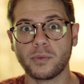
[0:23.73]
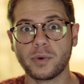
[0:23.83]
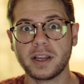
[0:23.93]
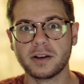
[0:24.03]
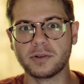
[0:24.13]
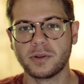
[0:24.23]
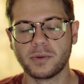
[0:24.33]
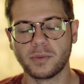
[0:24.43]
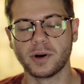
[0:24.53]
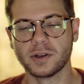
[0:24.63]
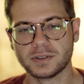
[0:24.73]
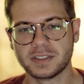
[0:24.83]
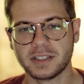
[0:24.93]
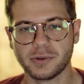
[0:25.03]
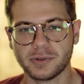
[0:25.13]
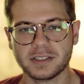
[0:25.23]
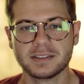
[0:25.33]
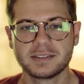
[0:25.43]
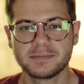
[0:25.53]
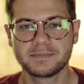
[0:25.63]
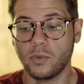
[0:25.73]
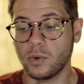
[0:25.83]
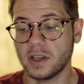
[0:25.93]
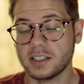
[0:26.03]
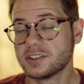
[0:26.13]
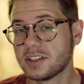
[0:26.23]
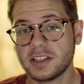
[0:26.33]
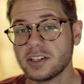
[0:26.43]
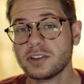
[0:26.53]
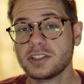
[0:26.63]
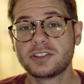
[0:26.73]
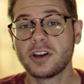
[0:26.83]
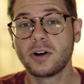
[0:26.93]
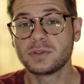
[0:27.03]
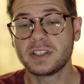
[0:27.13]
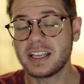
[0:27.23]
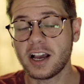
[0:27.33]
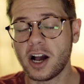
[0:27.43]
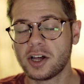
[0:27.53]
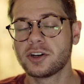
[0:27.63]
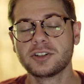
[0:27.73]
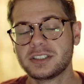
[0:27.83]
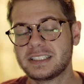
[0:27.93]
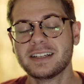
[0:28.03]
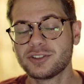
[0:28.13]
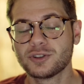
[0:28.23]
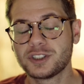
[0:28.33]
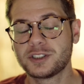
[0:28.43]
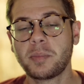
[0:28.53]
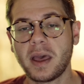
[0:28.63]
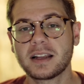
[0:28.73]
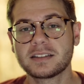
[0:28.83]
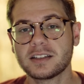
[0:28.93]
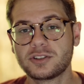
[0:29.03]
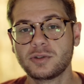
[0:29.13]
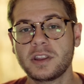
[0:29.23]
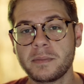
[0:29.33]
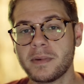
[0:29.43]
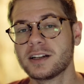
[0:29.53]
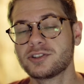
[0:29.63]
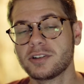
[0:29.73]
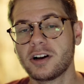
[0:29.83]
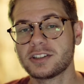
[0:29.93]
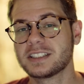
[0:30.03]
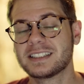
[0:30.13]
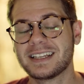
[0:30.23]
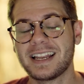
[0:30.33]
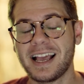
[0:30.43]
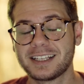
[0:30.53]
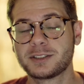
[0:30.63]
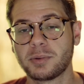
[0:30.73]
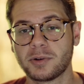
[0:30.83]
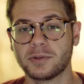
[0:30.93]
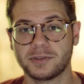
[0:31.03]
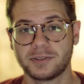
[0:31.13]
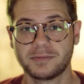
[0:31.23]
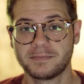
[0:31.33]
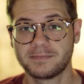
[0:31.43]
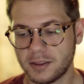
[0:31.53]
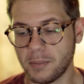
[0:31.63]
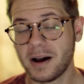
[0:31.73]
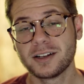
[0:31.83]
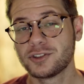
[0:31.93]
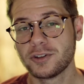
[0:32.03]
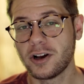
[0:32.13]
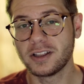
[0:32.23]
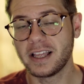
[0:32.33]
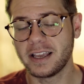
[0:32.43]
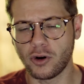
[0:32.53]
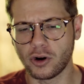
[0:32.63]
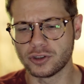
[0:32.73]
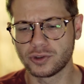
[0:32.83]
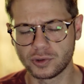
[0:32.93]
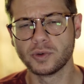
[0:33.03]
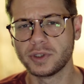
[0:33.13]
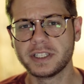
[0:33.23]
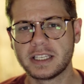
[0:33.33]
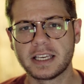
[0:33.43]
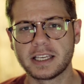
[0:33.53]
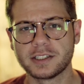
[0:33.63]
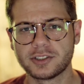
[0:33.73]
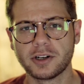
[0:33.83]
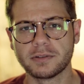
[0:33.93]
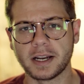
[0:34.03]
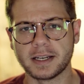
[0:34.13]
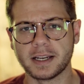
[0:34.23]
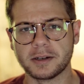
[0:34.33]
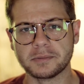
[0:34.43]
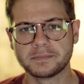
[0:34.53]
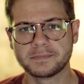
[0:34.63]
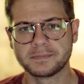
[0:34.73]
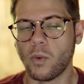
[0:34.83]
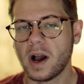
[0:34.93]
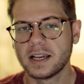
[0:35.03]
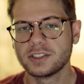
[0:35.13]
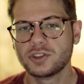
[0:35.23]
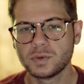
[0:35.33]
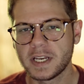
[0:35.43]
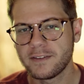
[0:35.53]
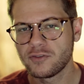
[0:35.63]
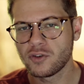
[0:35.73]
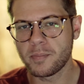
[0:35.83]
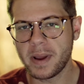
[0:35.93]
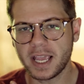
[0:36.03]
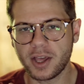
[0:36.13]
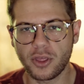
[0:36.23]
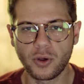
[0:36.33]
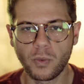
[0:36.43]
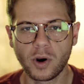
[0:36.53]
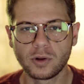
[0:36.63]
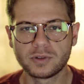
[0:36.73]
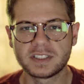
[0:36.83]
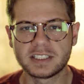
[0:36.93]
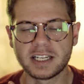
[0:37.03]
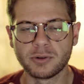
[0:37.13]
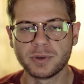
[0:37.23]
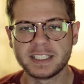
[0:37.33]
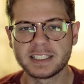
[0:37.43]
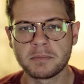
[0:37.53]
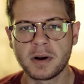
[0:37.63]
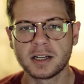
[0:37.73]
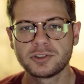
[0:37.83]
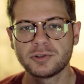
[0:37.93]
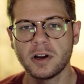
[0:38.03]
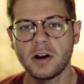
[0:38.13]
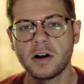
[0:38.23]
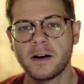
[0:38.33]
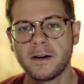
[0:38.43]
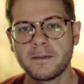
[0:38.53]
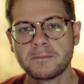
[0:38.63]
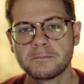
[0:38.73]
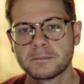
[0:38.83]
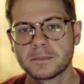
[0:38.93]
real World Series, which clearly shows the utter disrespect to the Montreal-Washington Expos. The Montrealais are truly kicking dirt right now. Why'd you never make the World Series in Montreal, huh?